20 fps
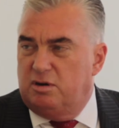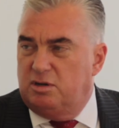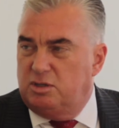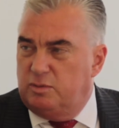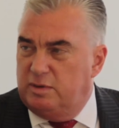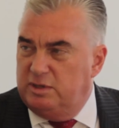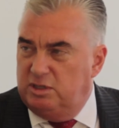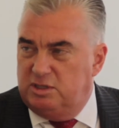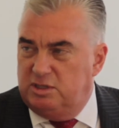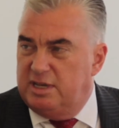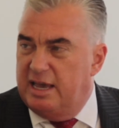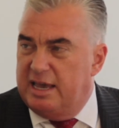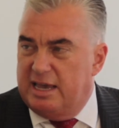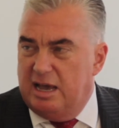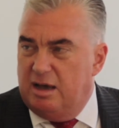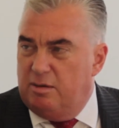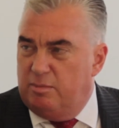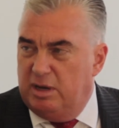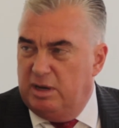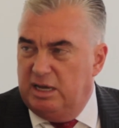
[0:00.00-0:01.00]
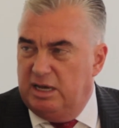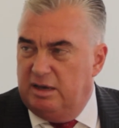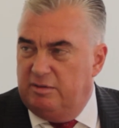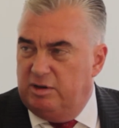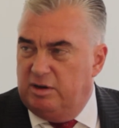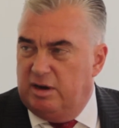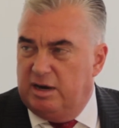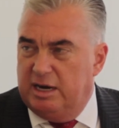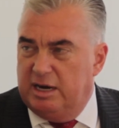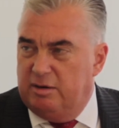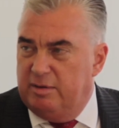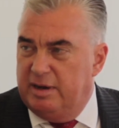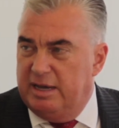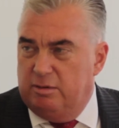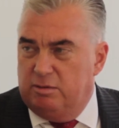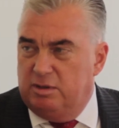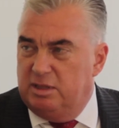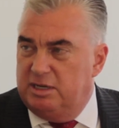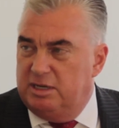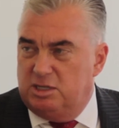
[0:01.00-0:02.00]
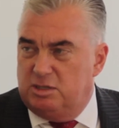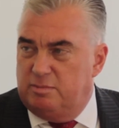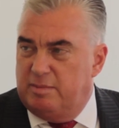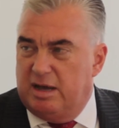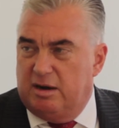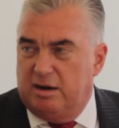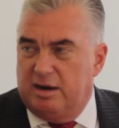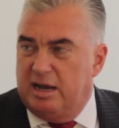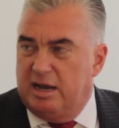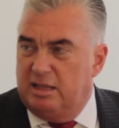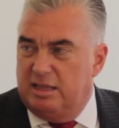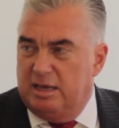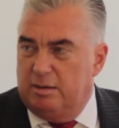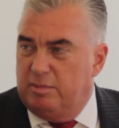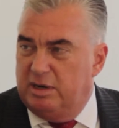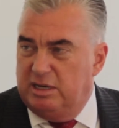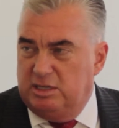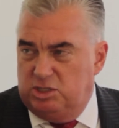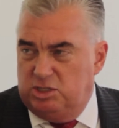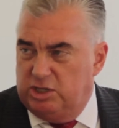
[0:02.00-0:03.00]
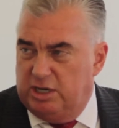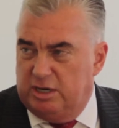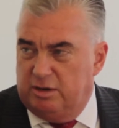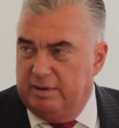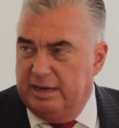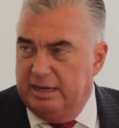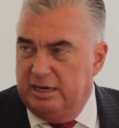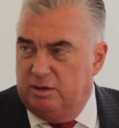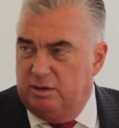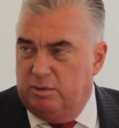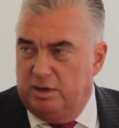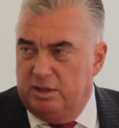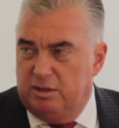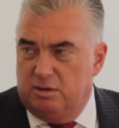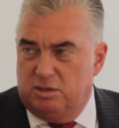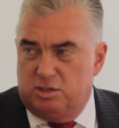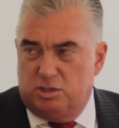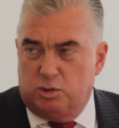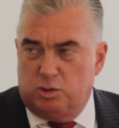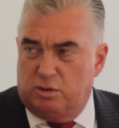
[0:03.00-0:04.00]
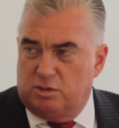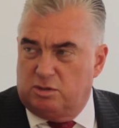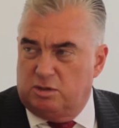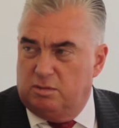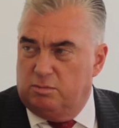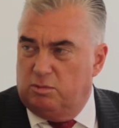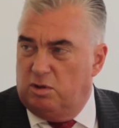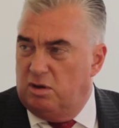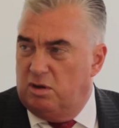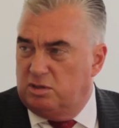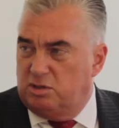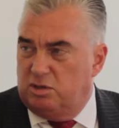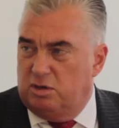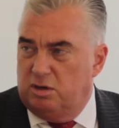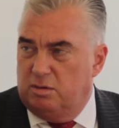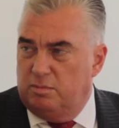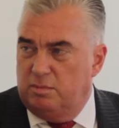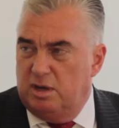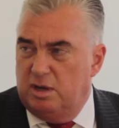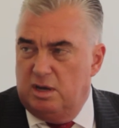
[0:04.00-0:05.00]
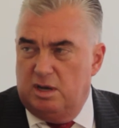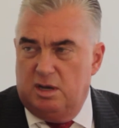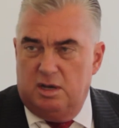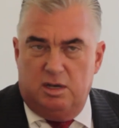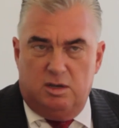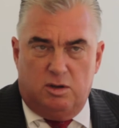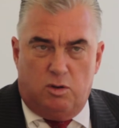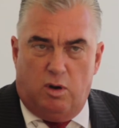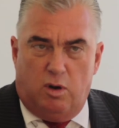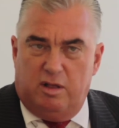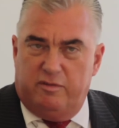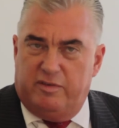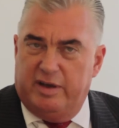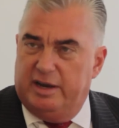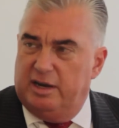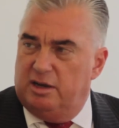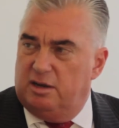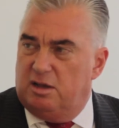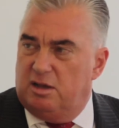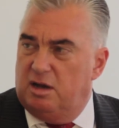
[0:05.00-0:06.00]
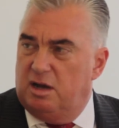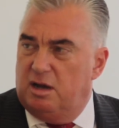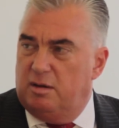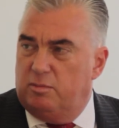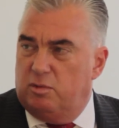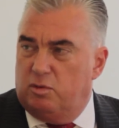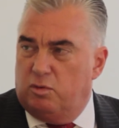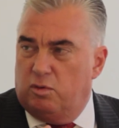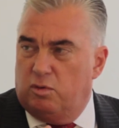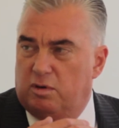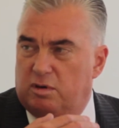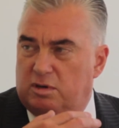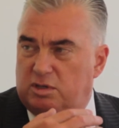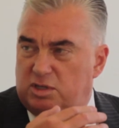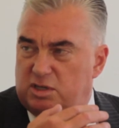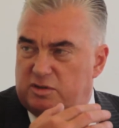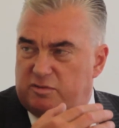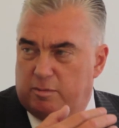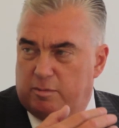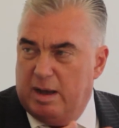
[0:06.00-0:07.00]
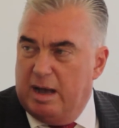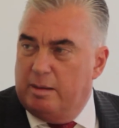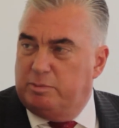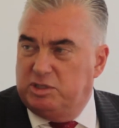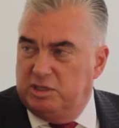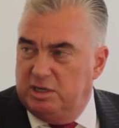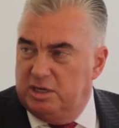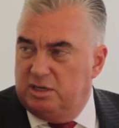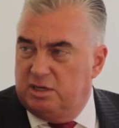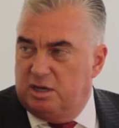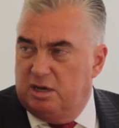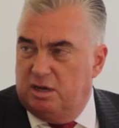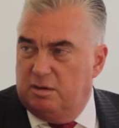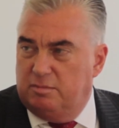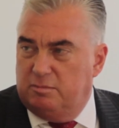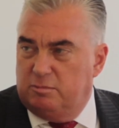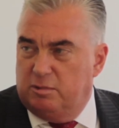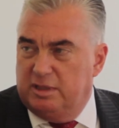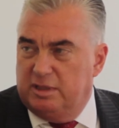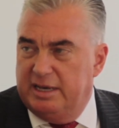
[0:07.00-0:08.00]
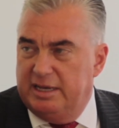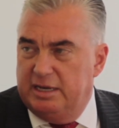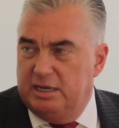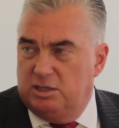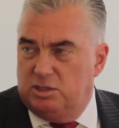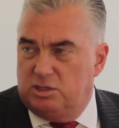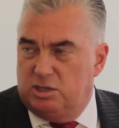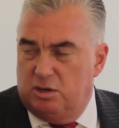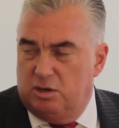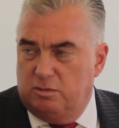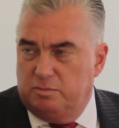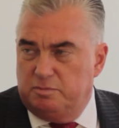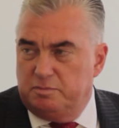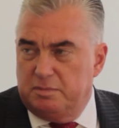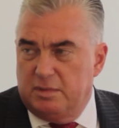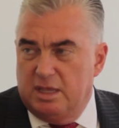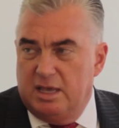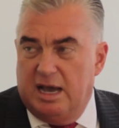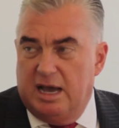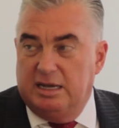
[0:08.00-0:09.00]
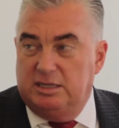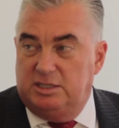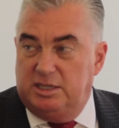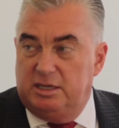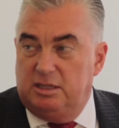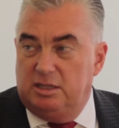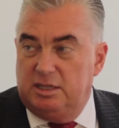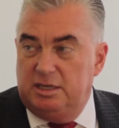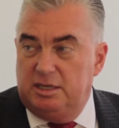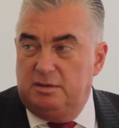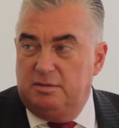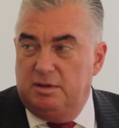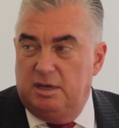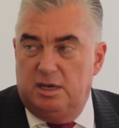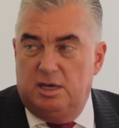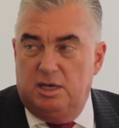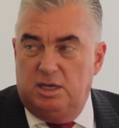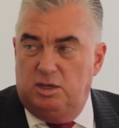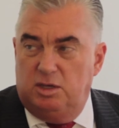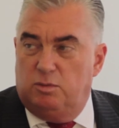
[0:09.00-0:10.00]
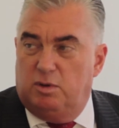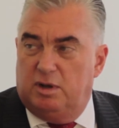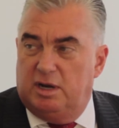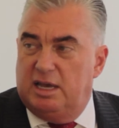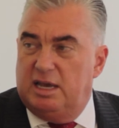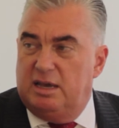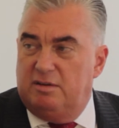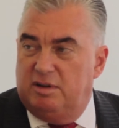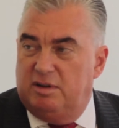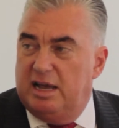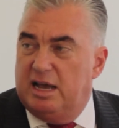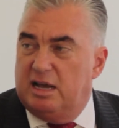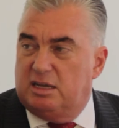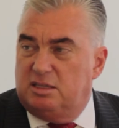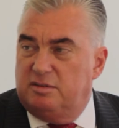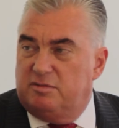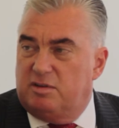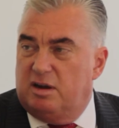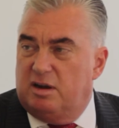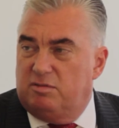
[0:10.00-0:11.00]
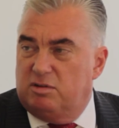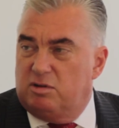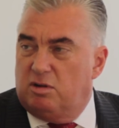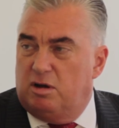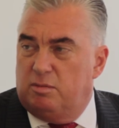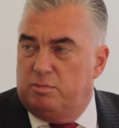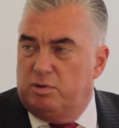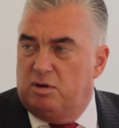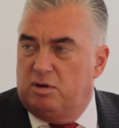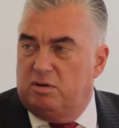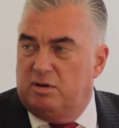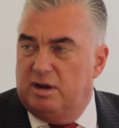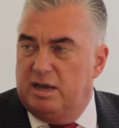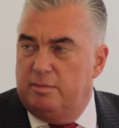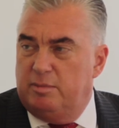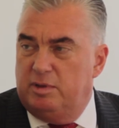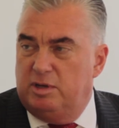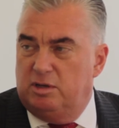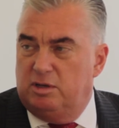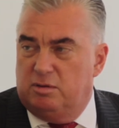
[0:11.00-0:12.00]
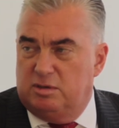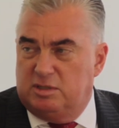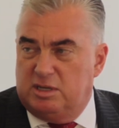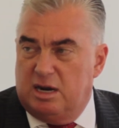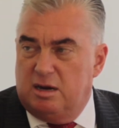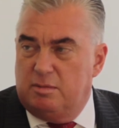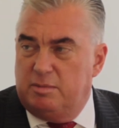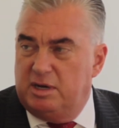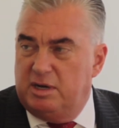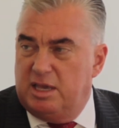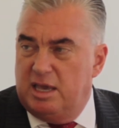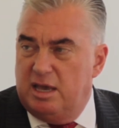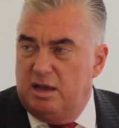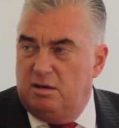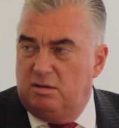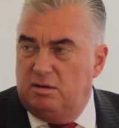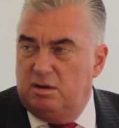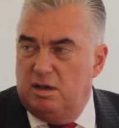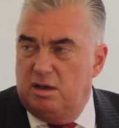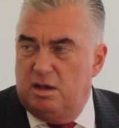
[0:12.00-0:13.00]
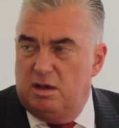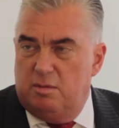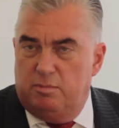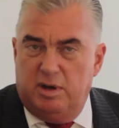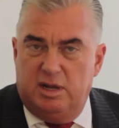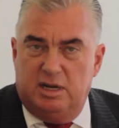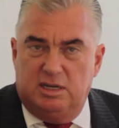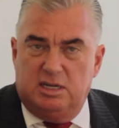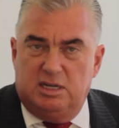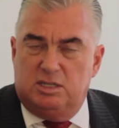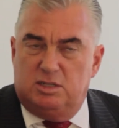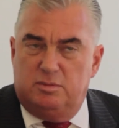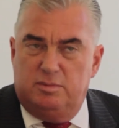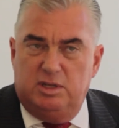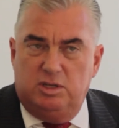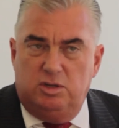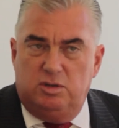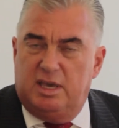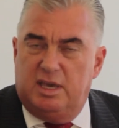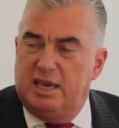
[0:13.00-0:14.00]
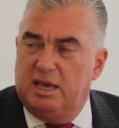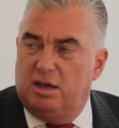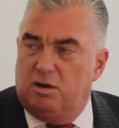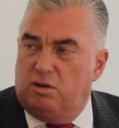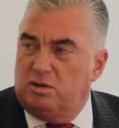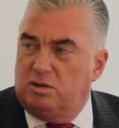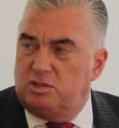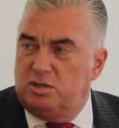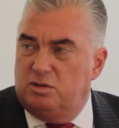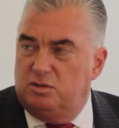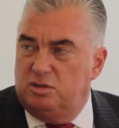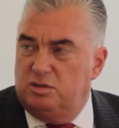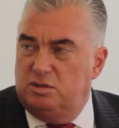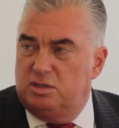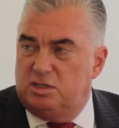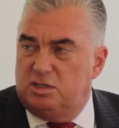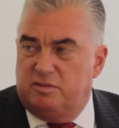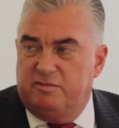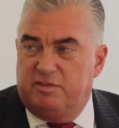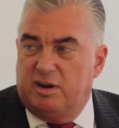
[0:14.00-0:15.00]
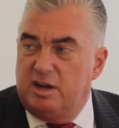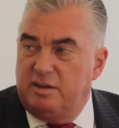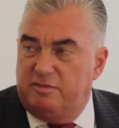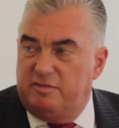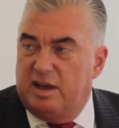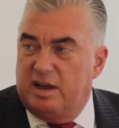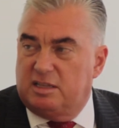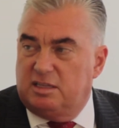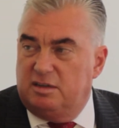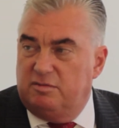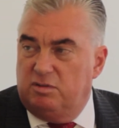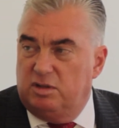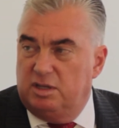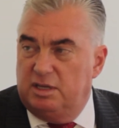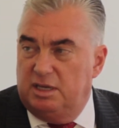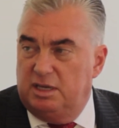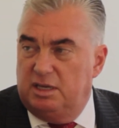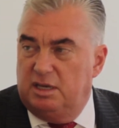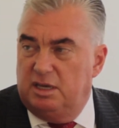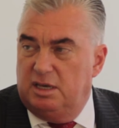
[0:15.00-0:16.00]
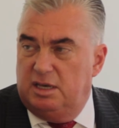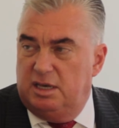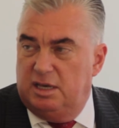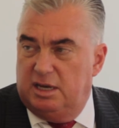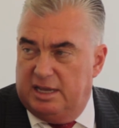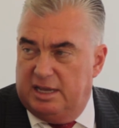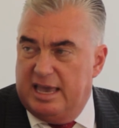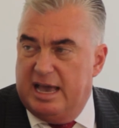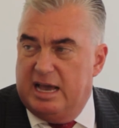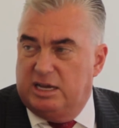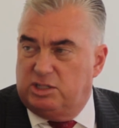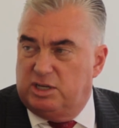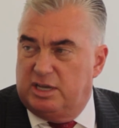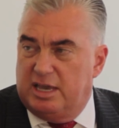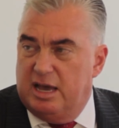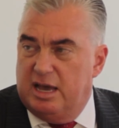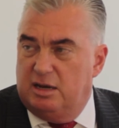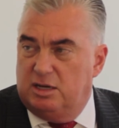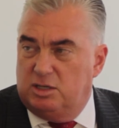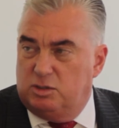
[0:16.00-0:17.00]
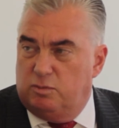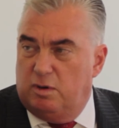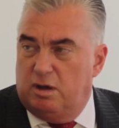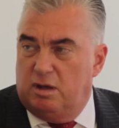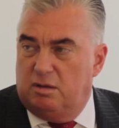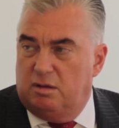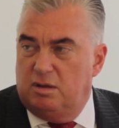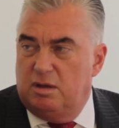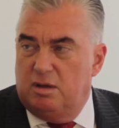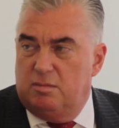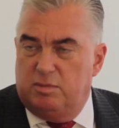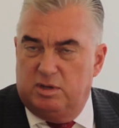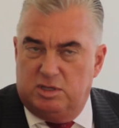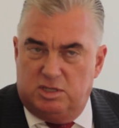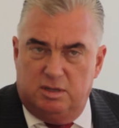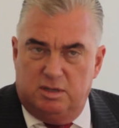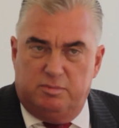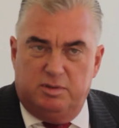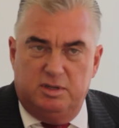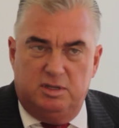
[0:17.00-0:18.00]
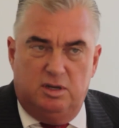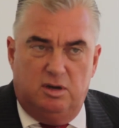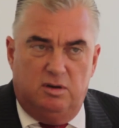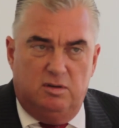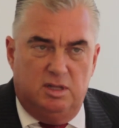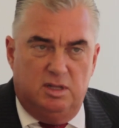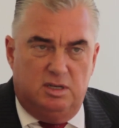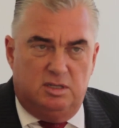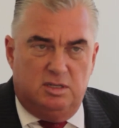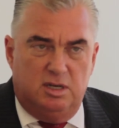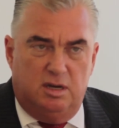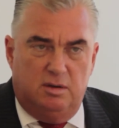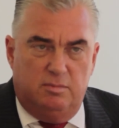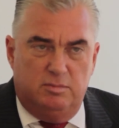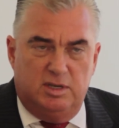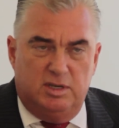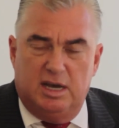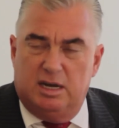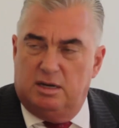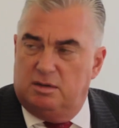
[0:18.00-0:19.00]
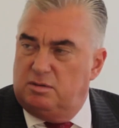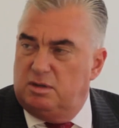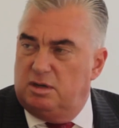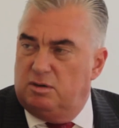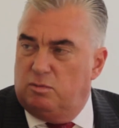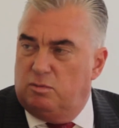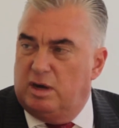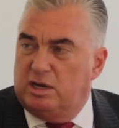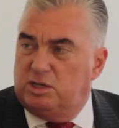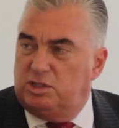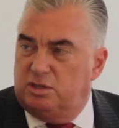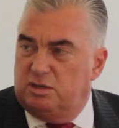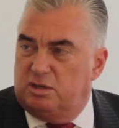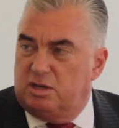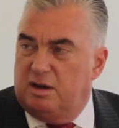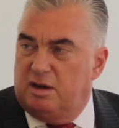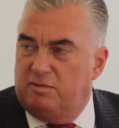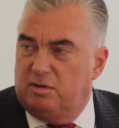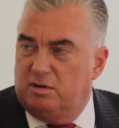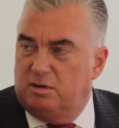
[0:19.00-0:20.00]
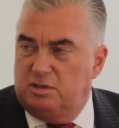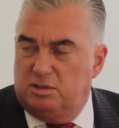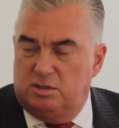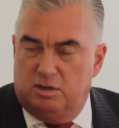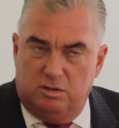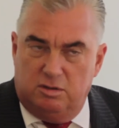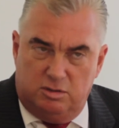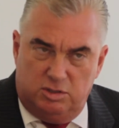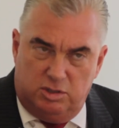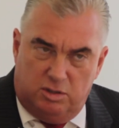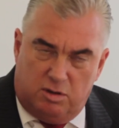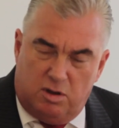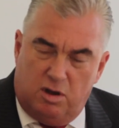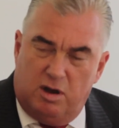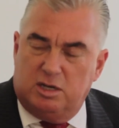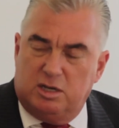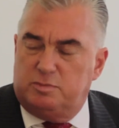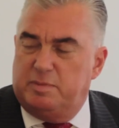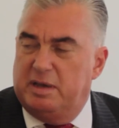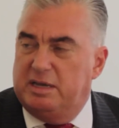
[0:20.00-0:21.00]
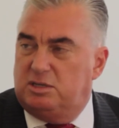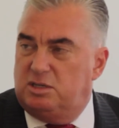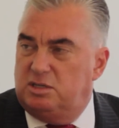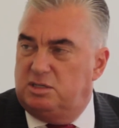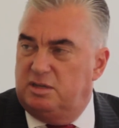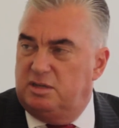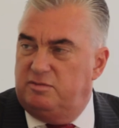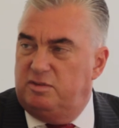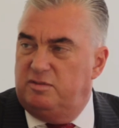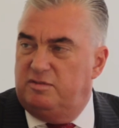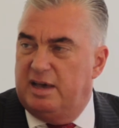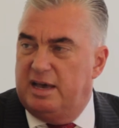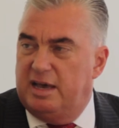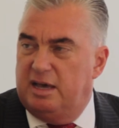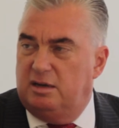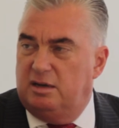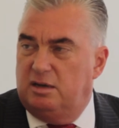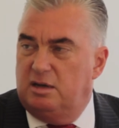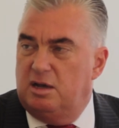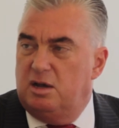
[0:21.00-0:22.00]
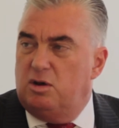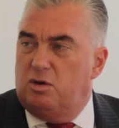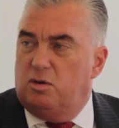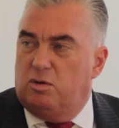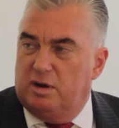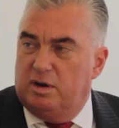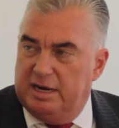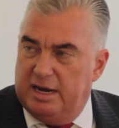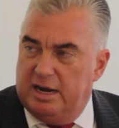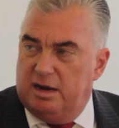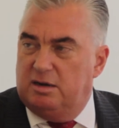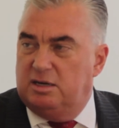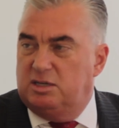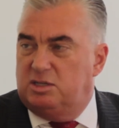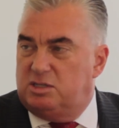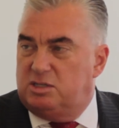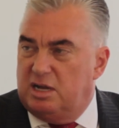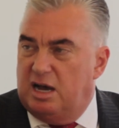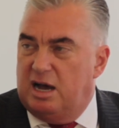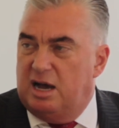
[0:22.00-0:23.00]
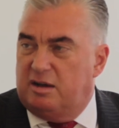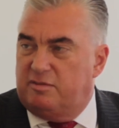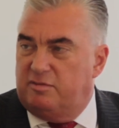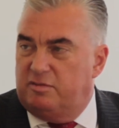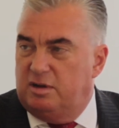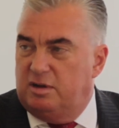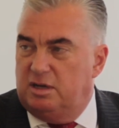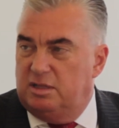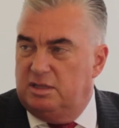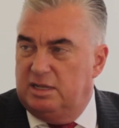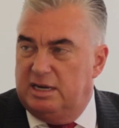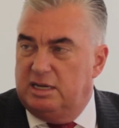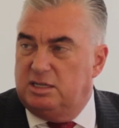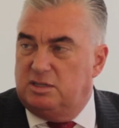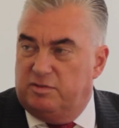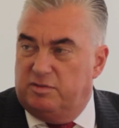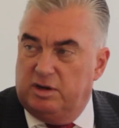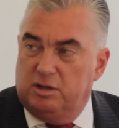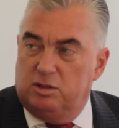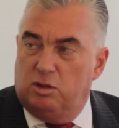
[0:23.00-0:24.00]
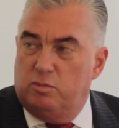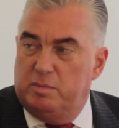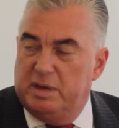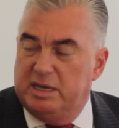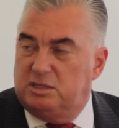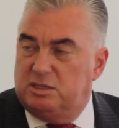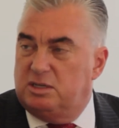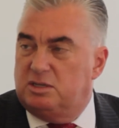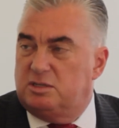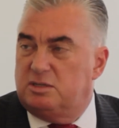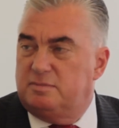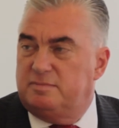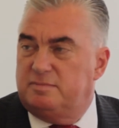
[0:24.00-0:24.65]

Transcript: is when you take out money out of your IRA. It really doesn't matter how that money is generated, whether it's short-term, long-term, qualified income, or just from option income related. So ideally, you want to have an active covered call program in your retirement account, but it doesn't mean you can't also do this very effectively in a cash account as well. But simply know that you got to watch your cost basis if you've had or inherited stock that has a very low basis.